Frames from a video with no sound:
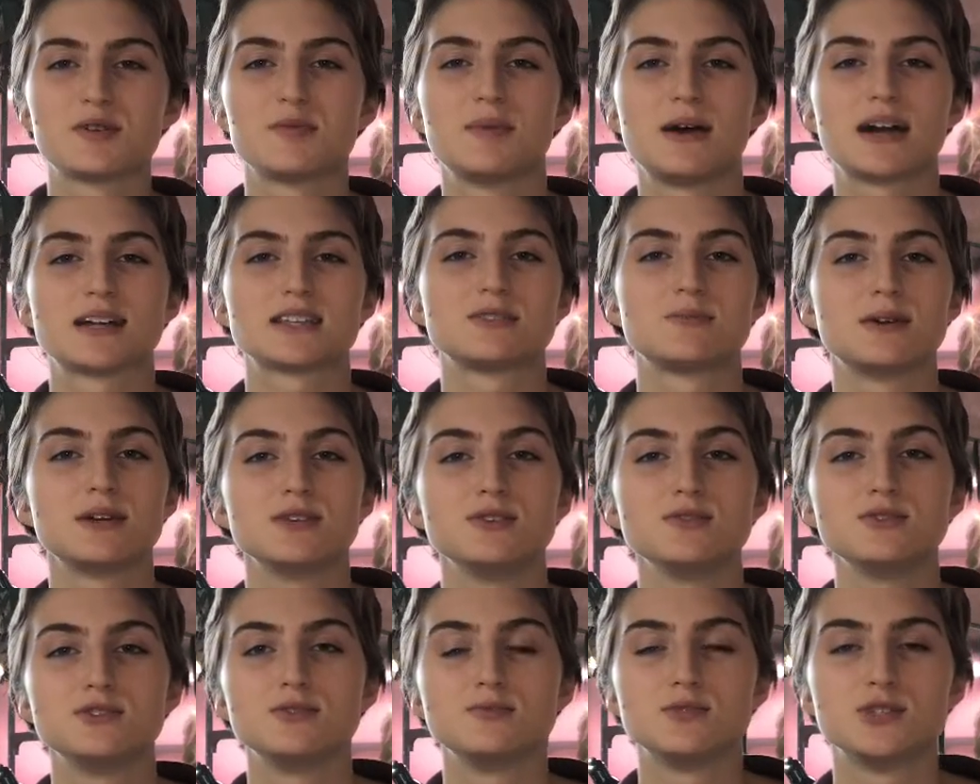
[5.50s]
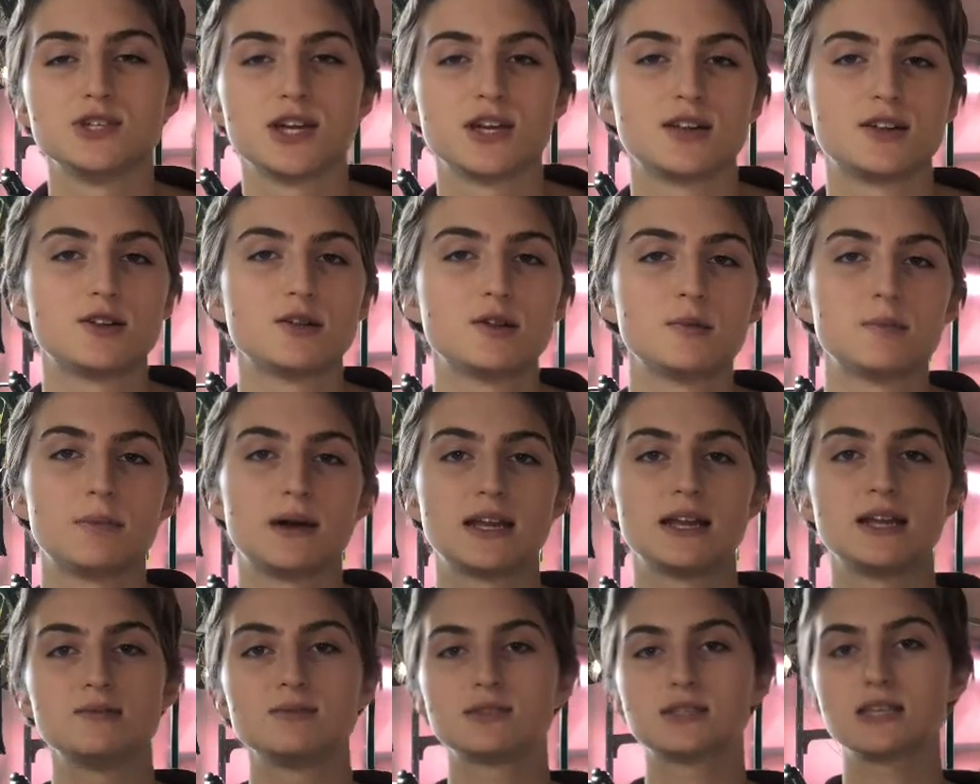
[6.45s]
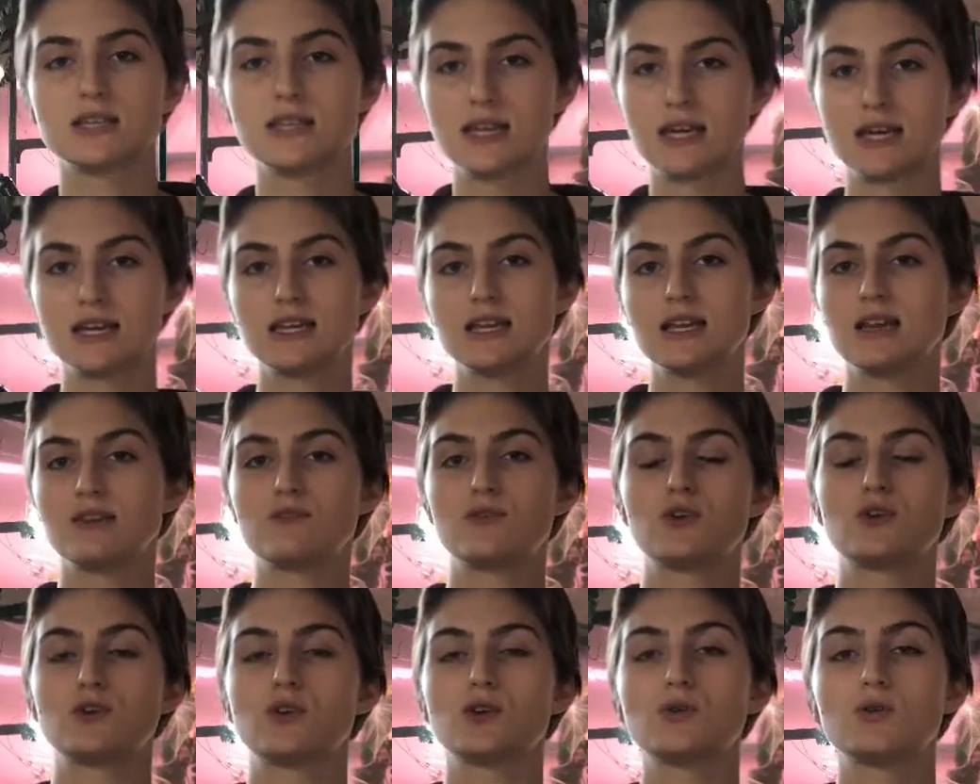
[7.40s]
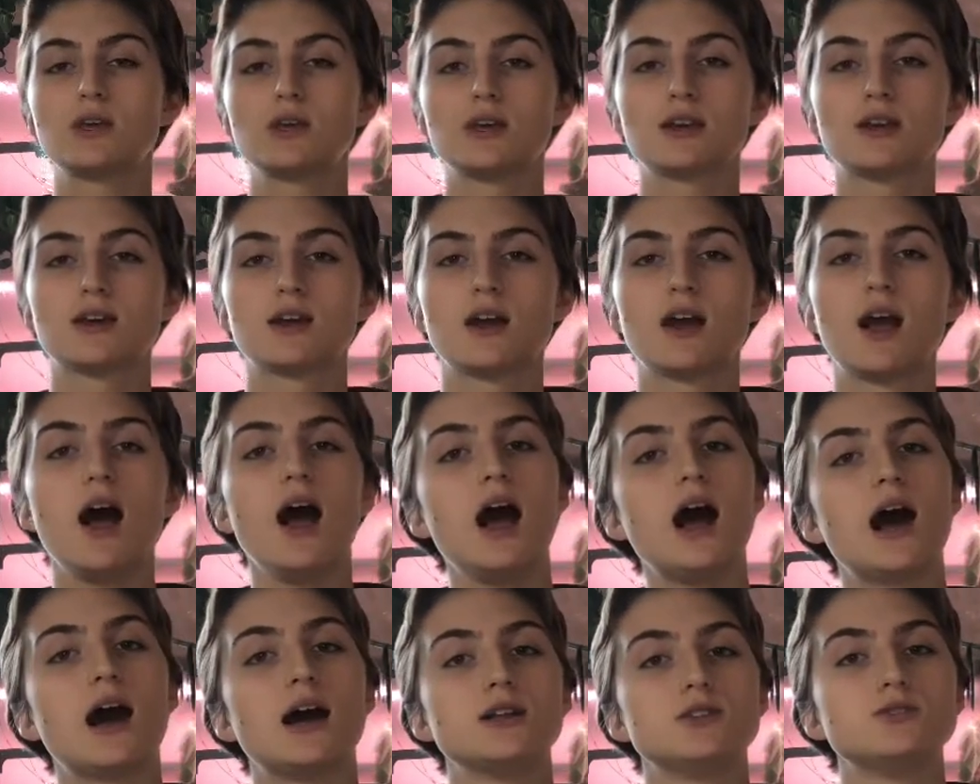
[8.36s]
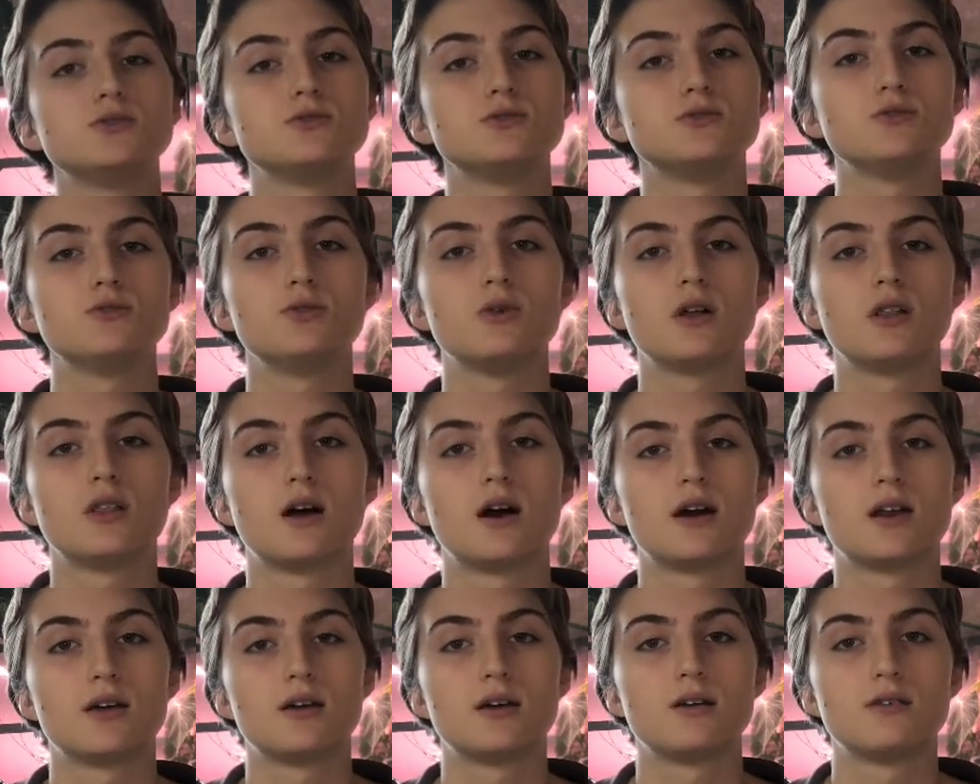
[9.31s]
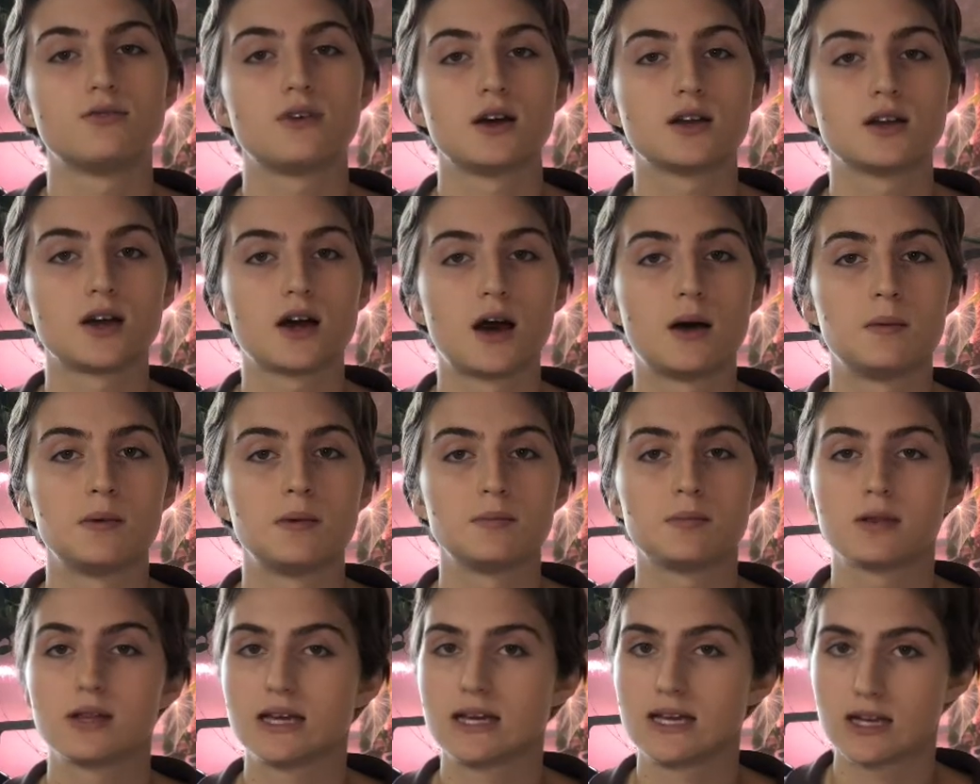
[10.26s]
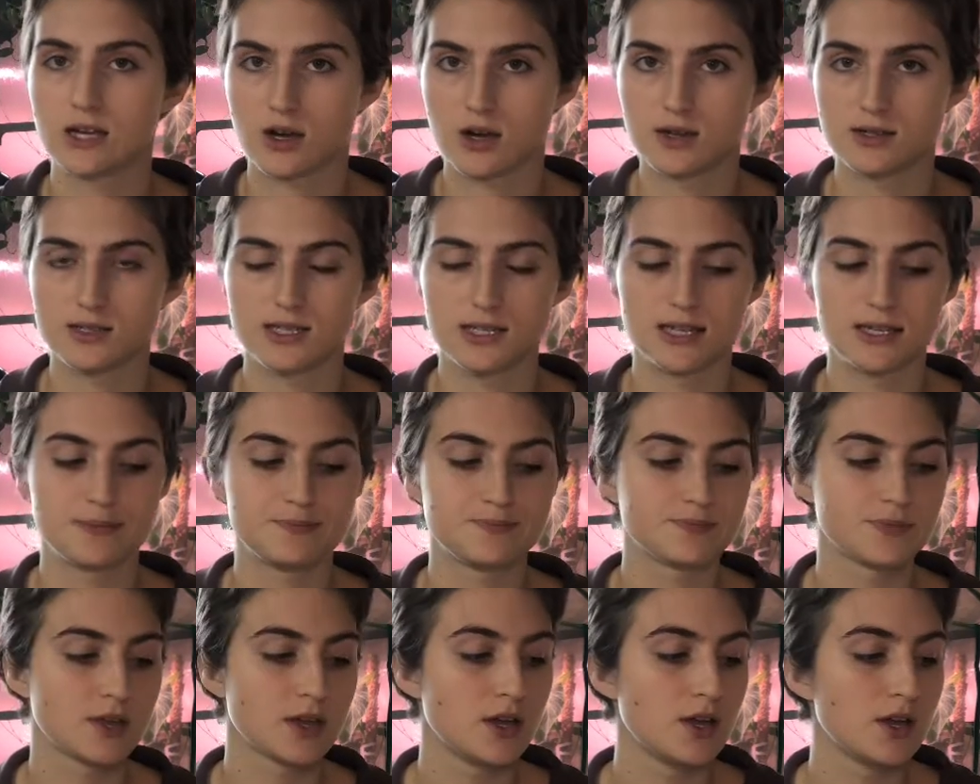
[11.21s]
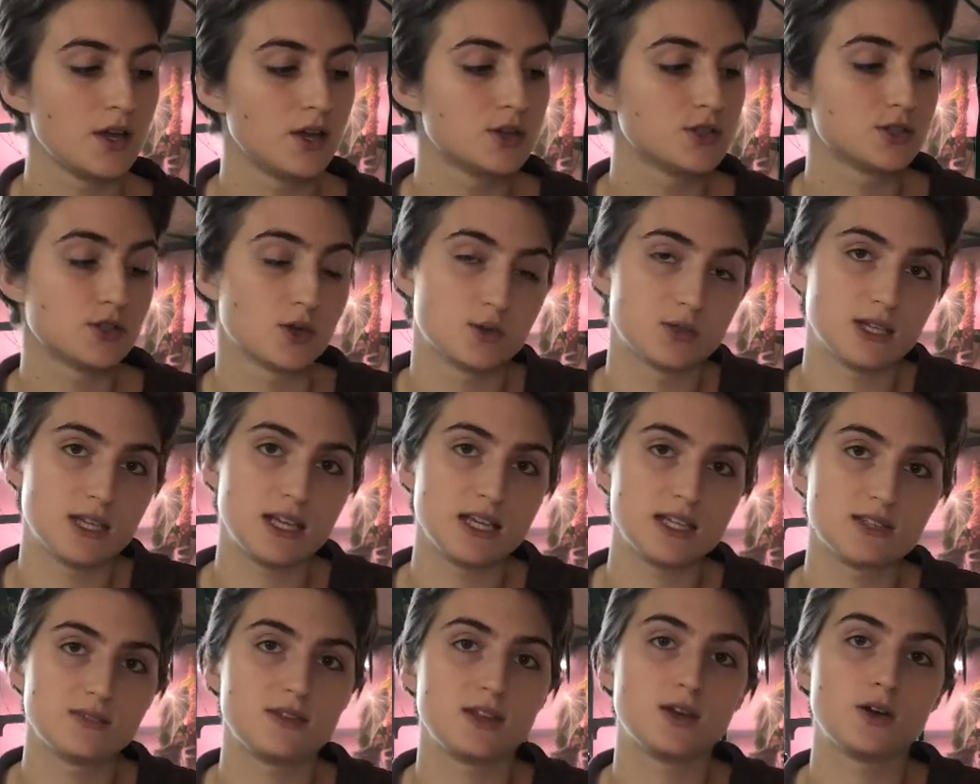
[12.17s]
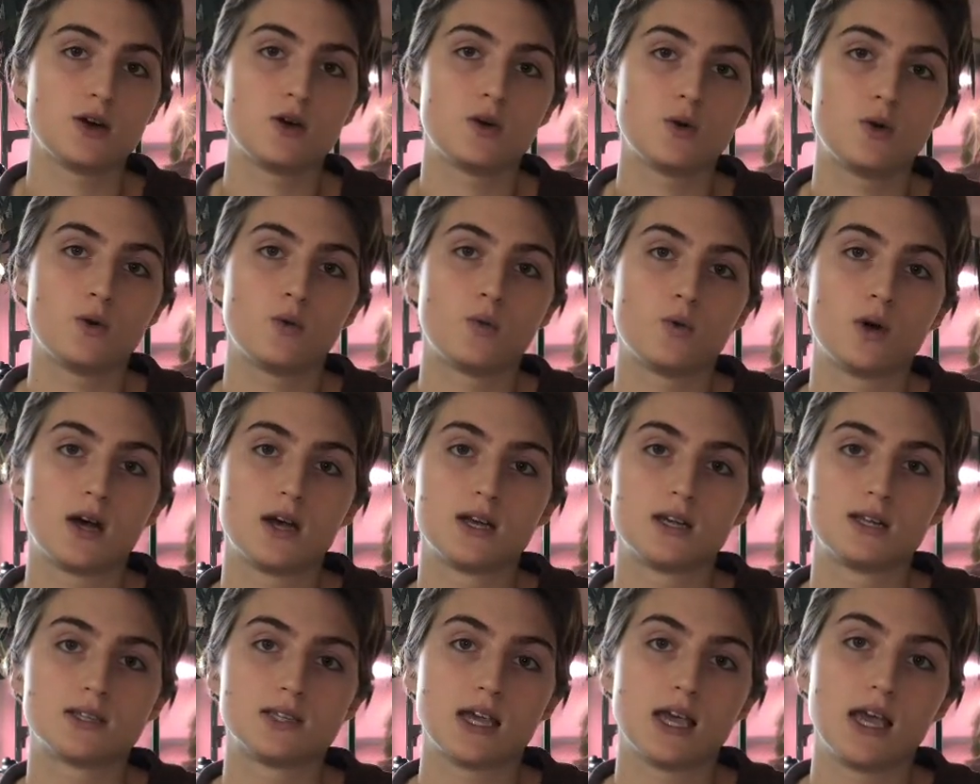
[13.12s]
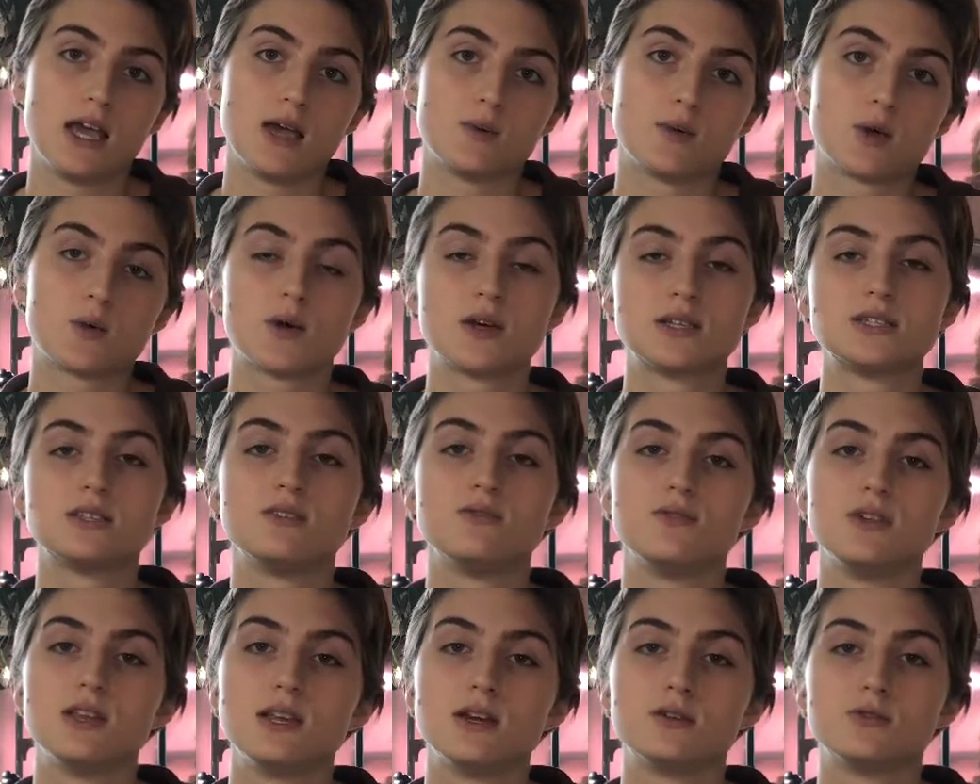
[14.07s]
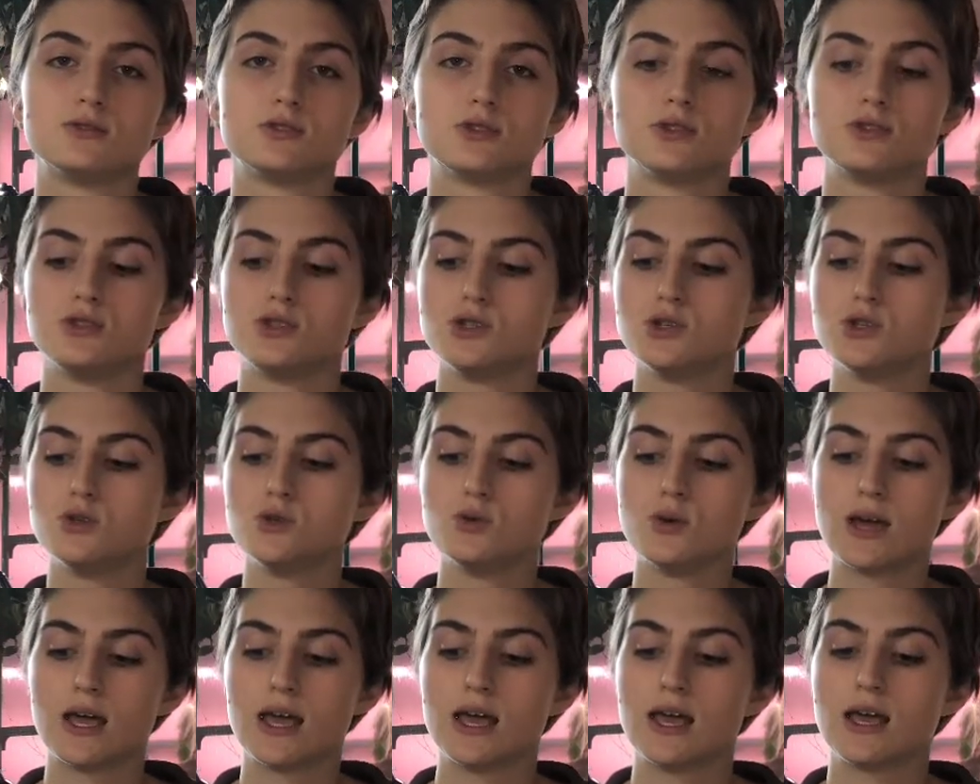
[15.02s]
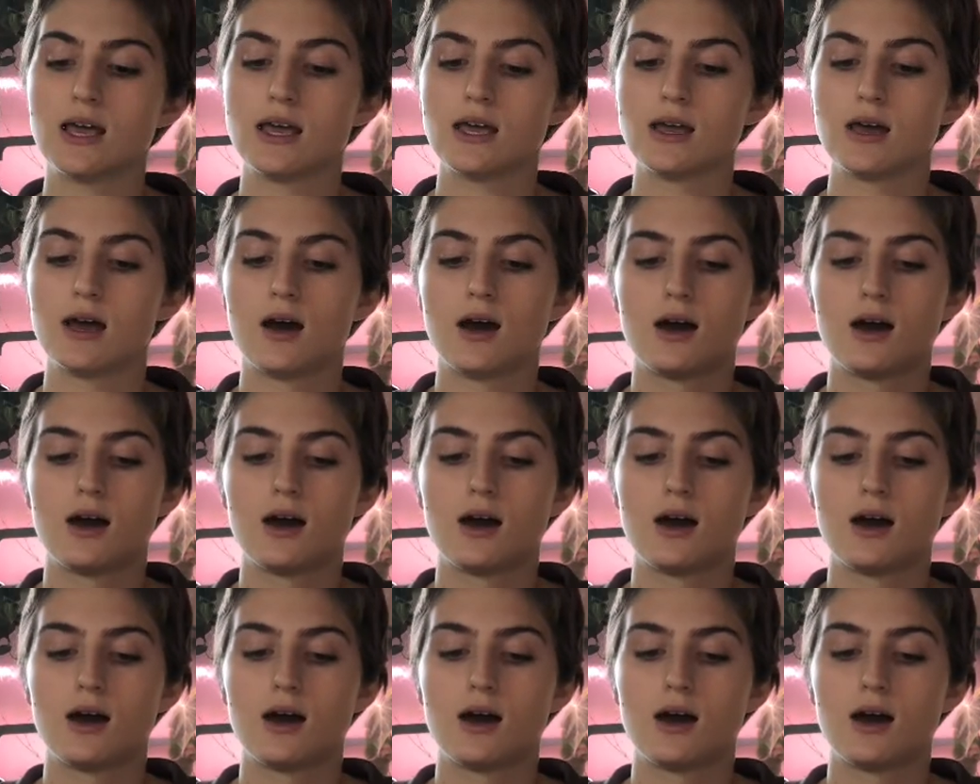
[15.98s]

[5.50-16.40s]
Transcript: back to my YouTube channel. My name is Leanne, and if you're new here, I do a lot of uncommon plant content. So today's video was a requested video to do a